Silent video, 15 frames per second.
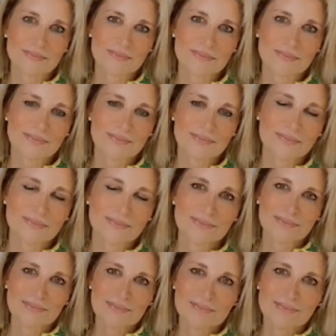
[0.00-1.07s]

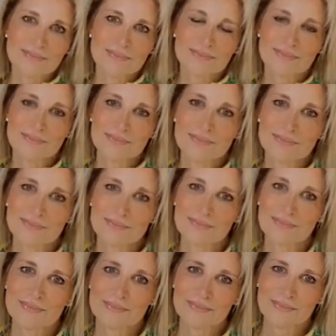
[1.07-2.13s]

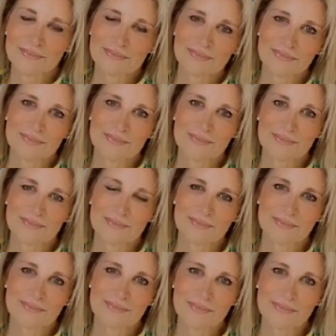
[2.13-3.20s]

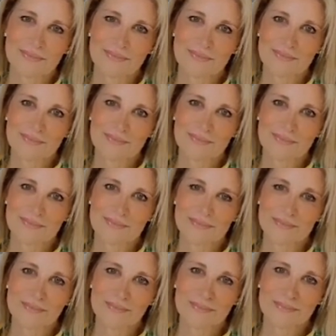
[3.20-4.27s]

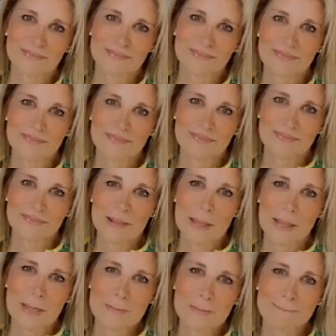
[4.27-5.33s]

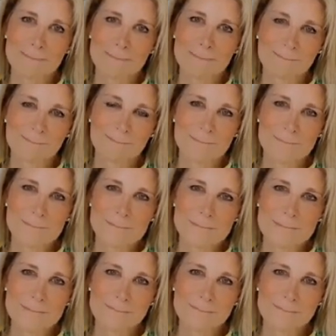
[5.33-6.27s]
The person shown says nothing.